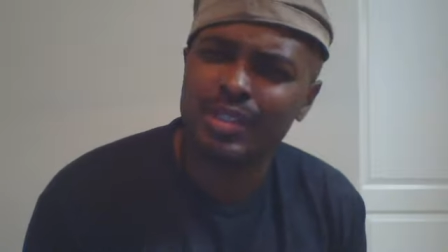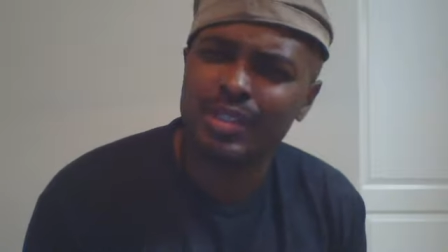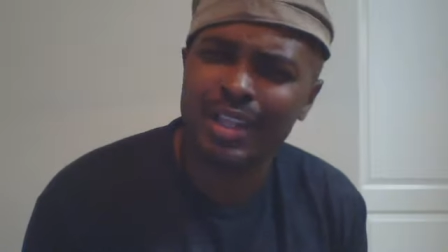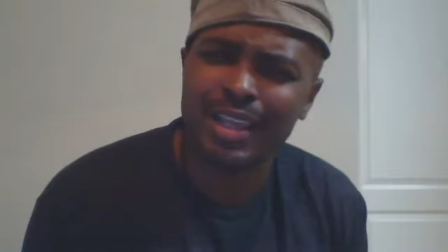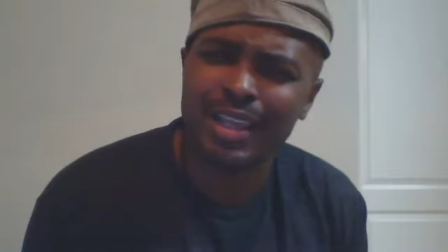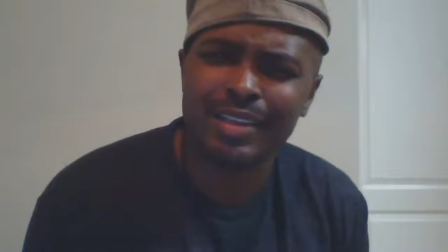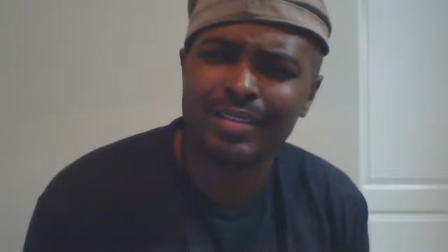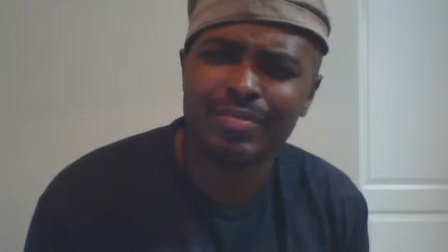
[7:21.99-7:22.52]

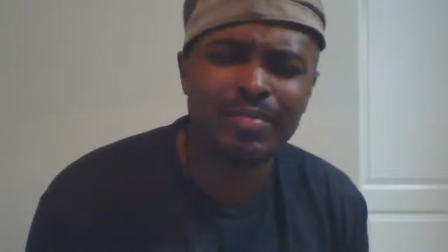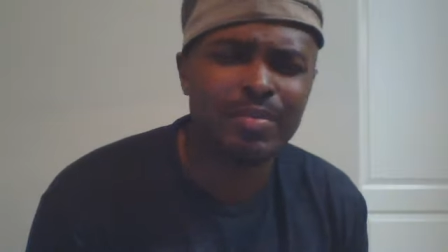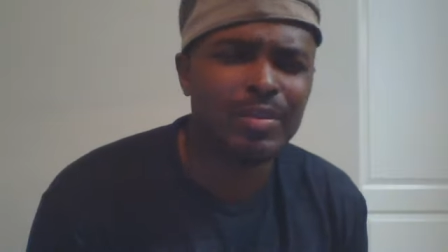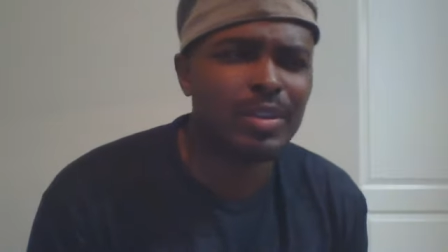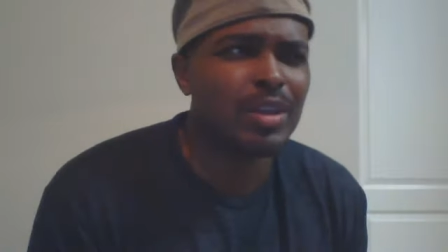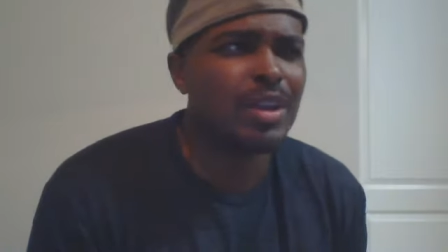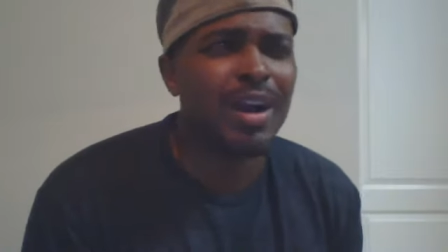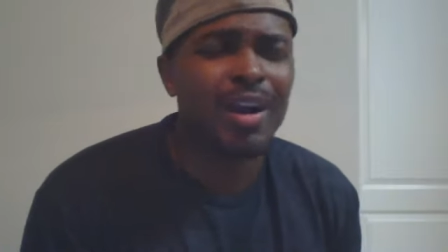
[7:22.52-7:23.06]
Like,
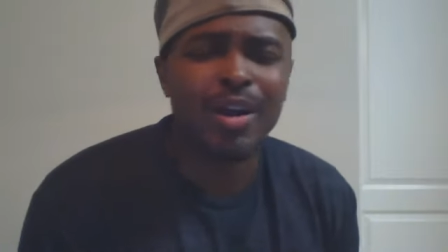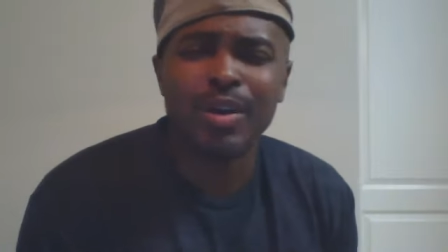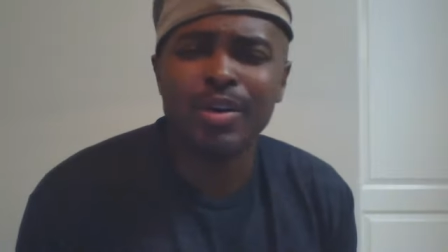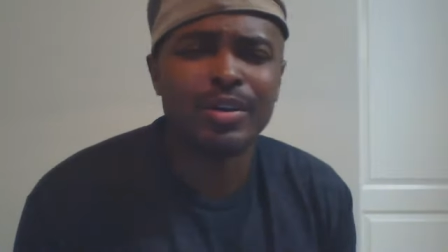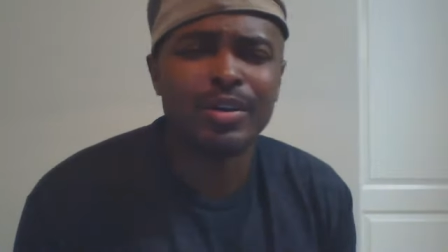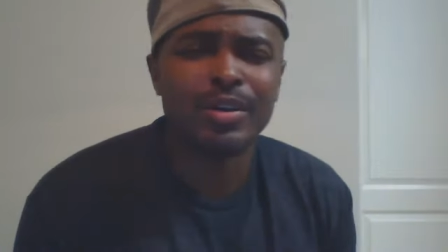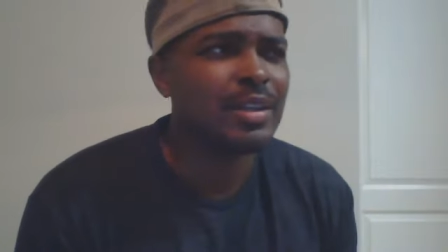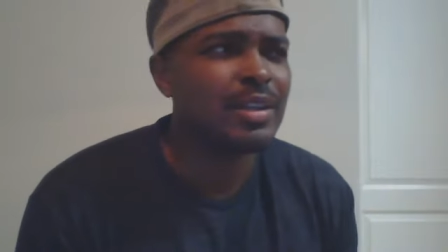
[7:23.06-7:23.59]

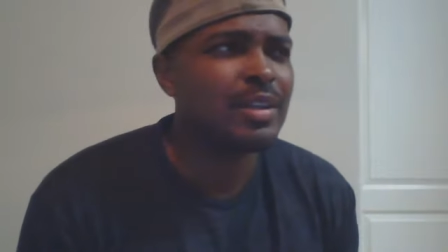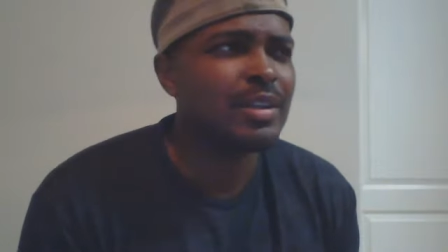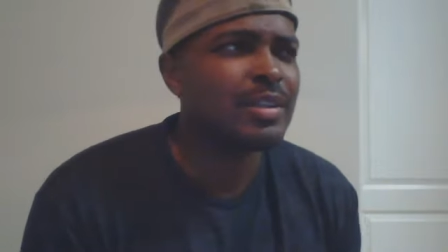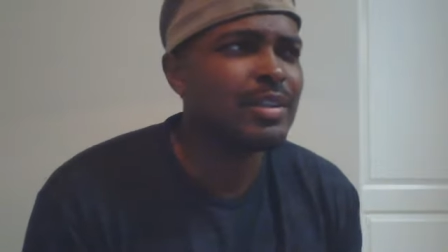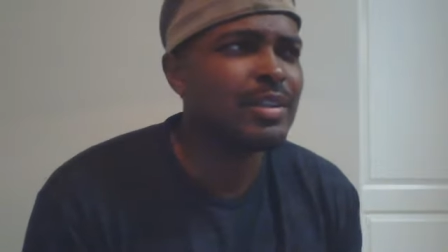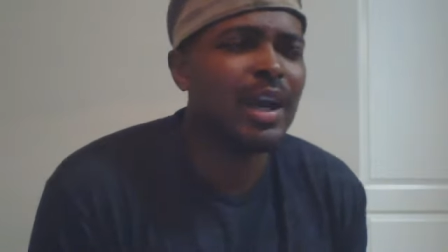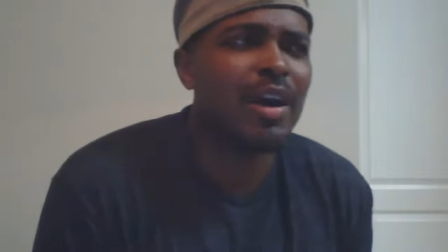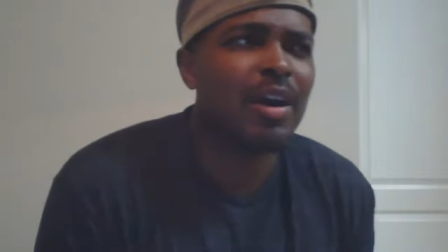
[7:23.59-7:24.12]
oh,
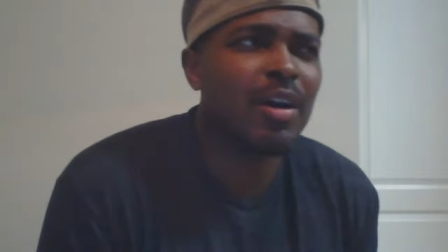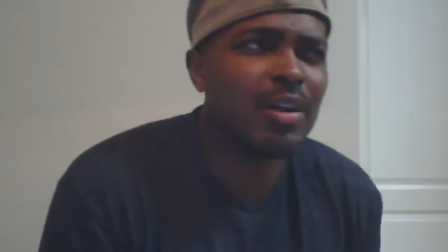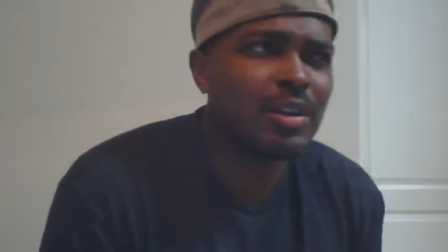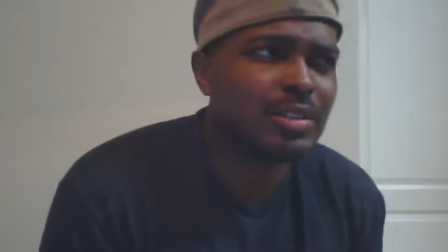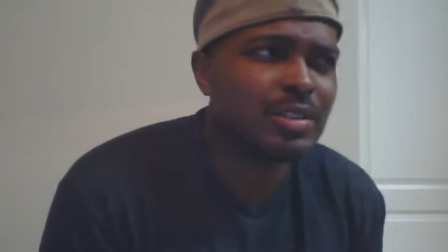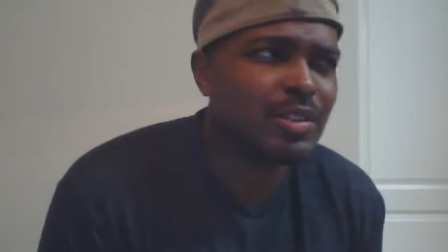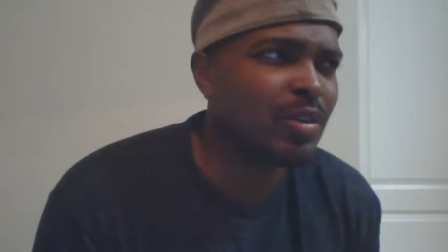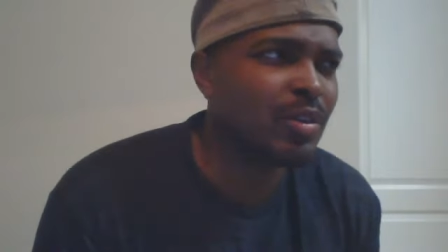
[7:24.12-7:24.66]
you got
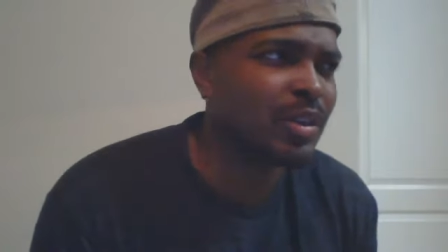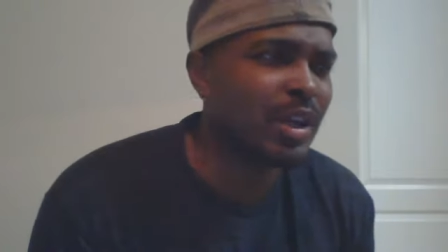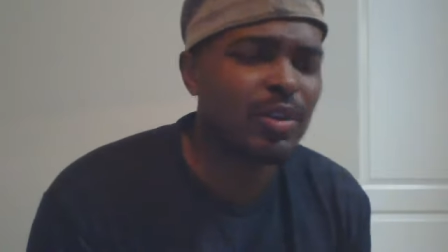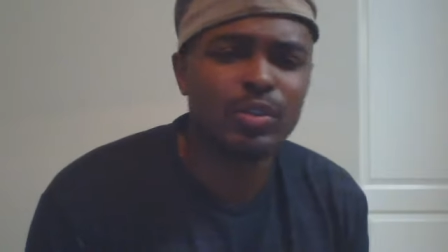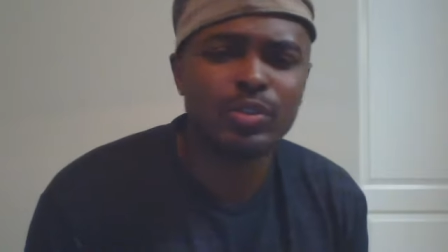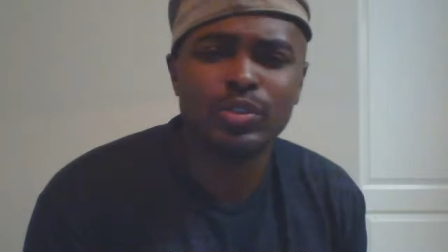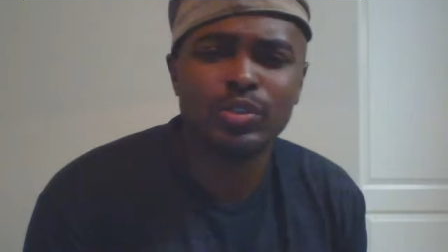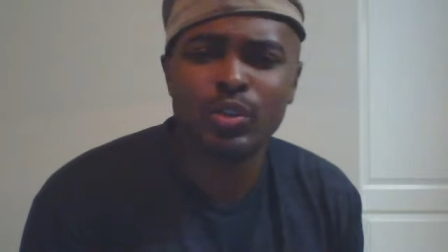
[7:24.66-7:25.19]
artists going out
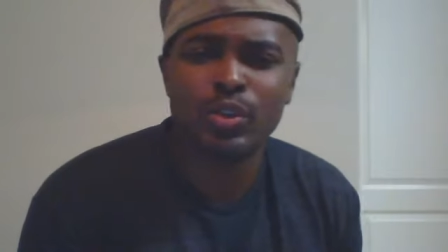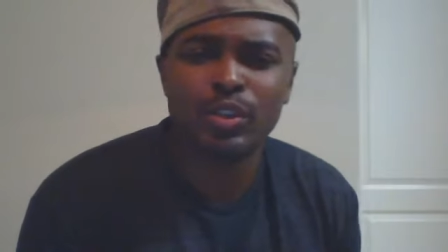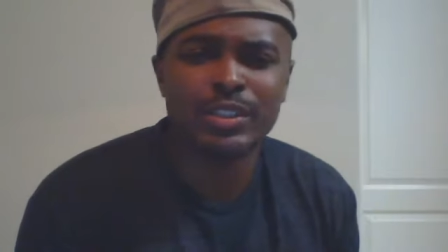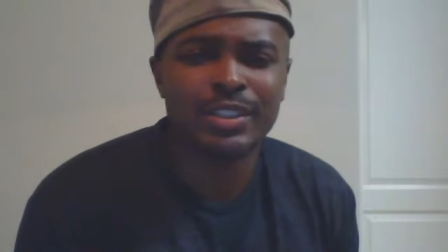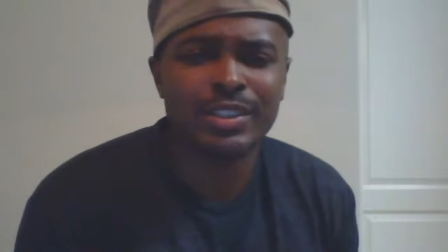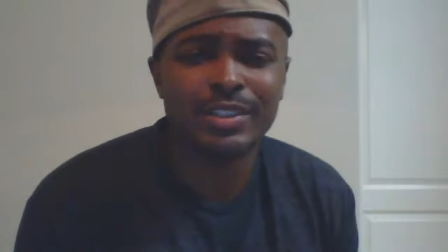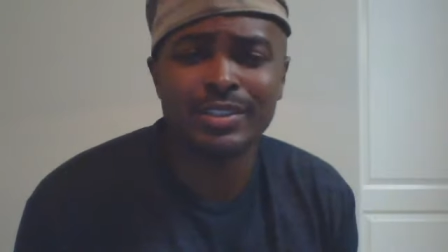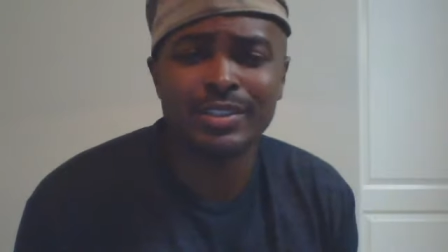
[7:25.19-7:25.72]
on tour
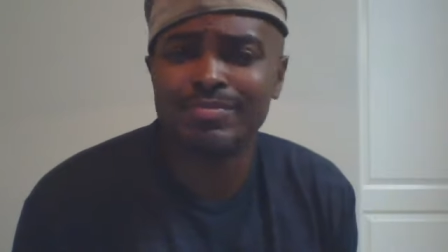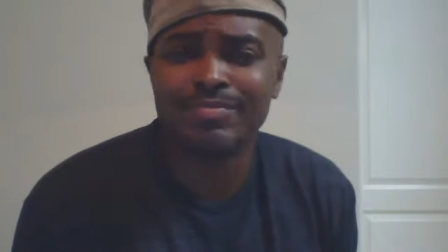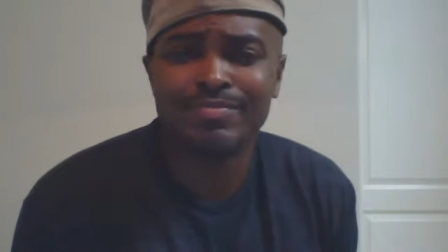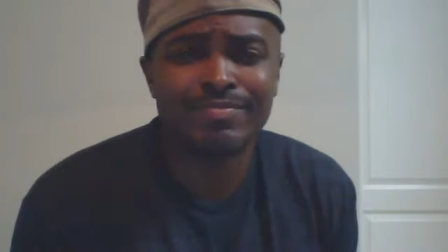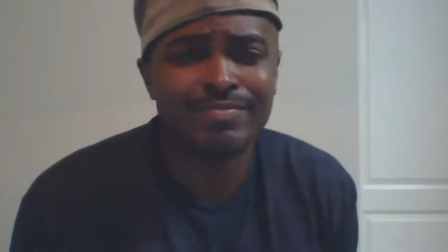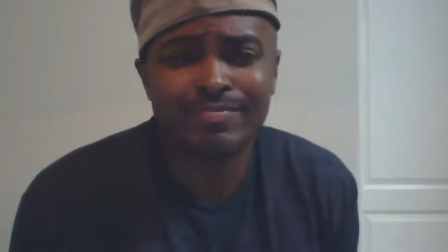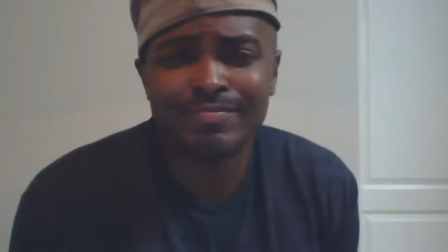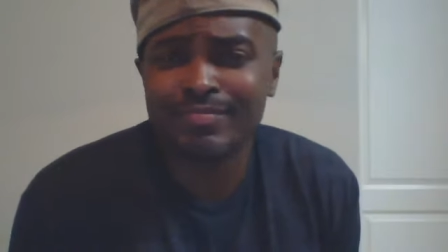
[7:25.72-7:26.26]
just,
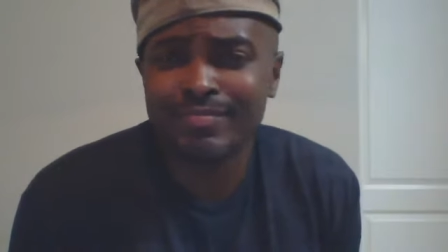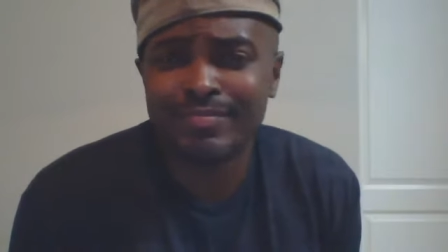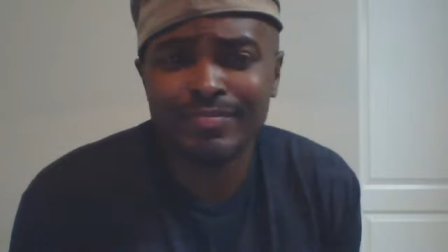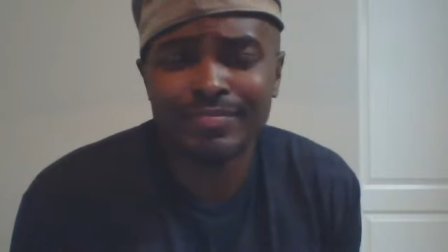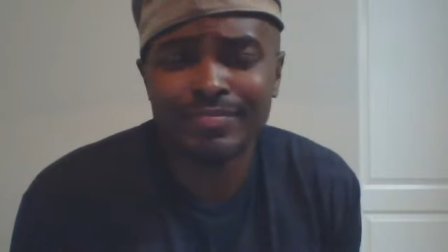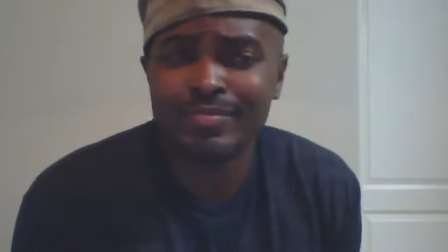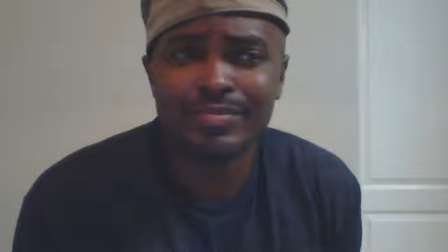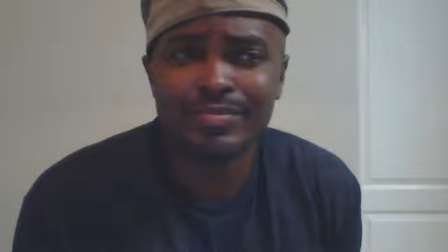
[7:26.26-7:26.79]

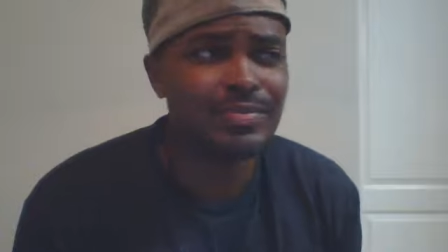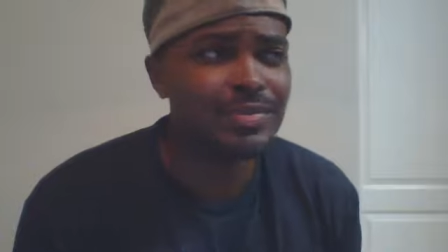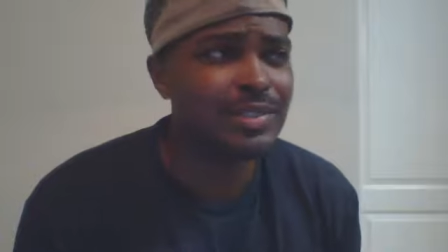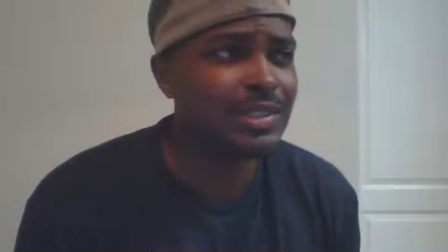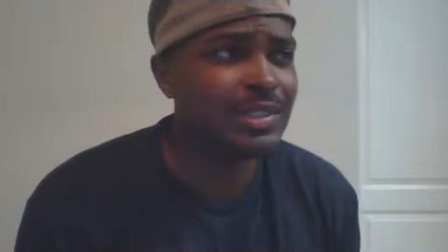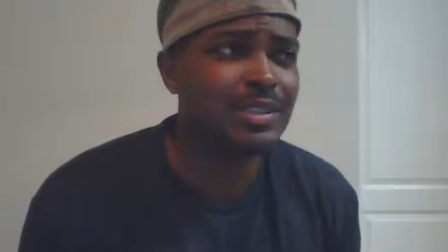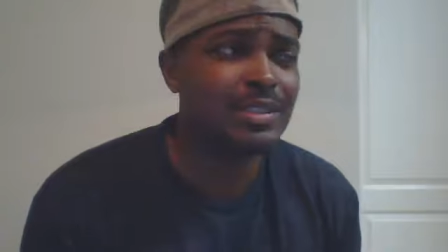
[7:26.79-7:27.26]
just,